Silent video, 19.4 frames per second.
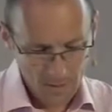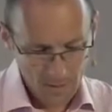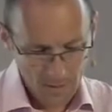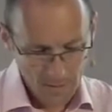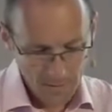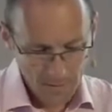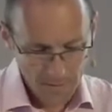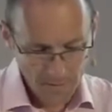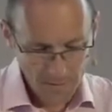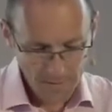
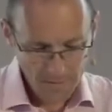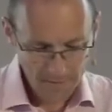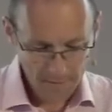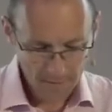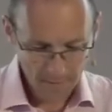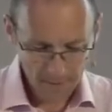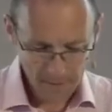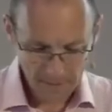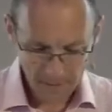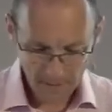The third thing
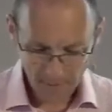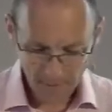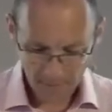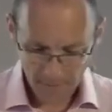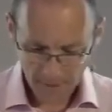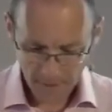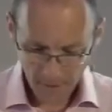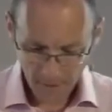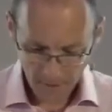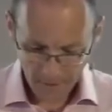we see from
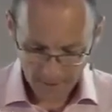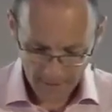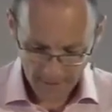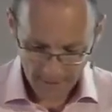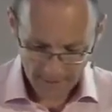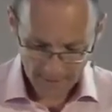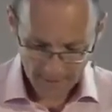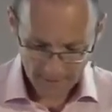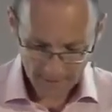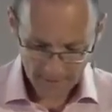this
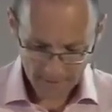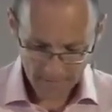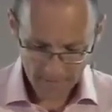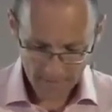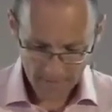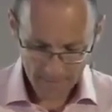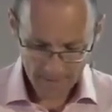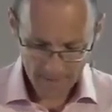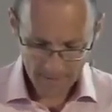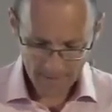context
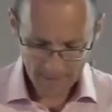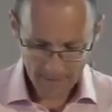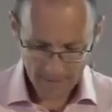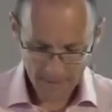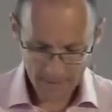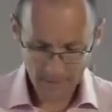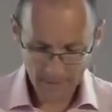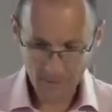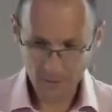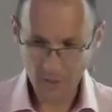is
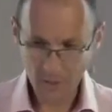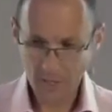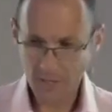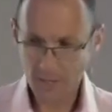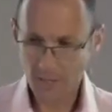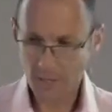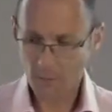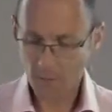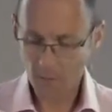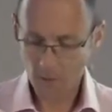that
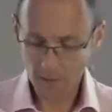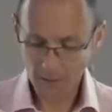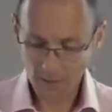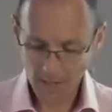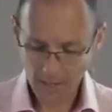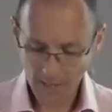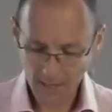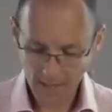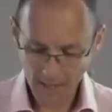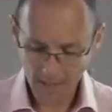Jesus' words
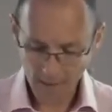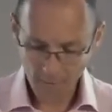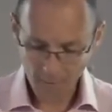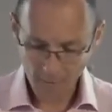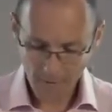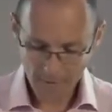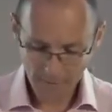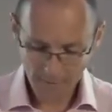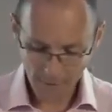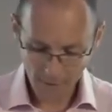here are
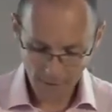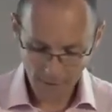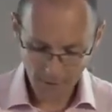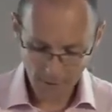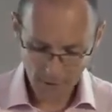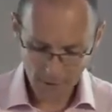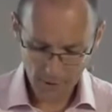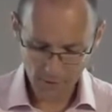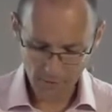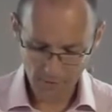
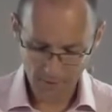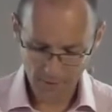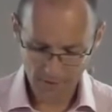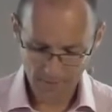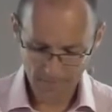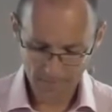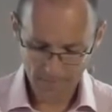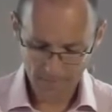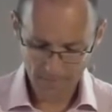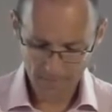revolutionary.
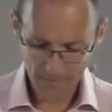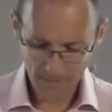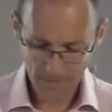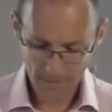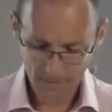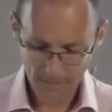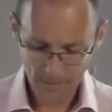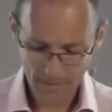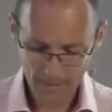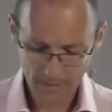
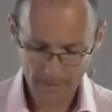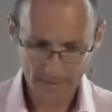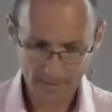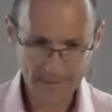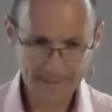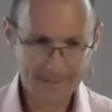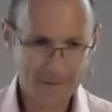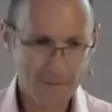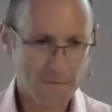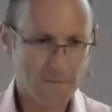They
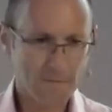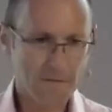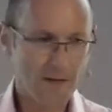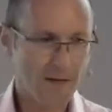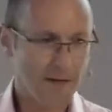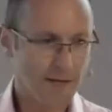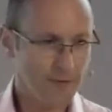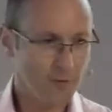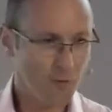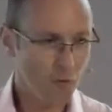
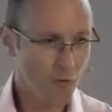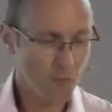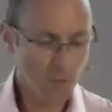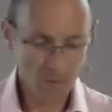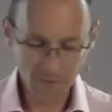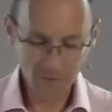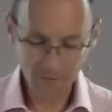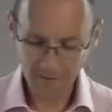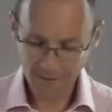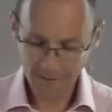defy
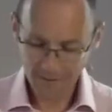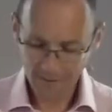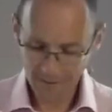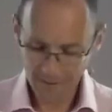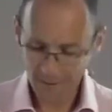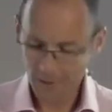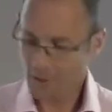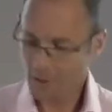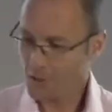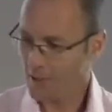normal
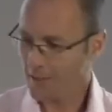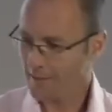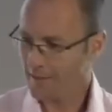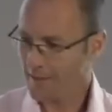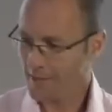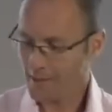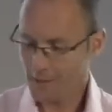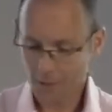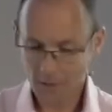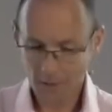logic, they
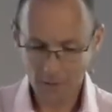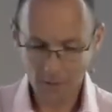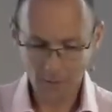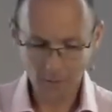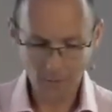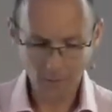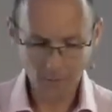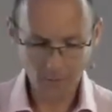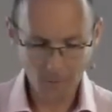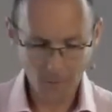turn
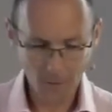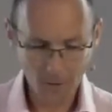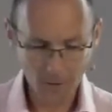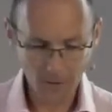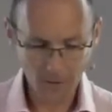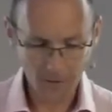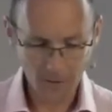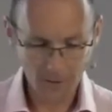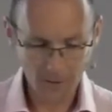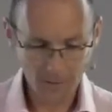the
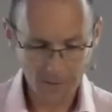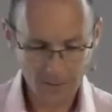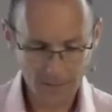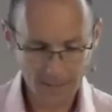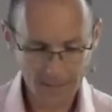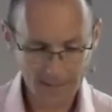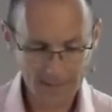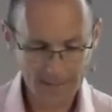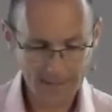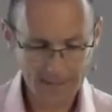world
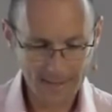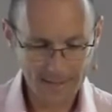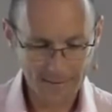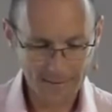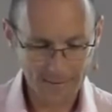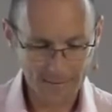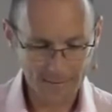upside down.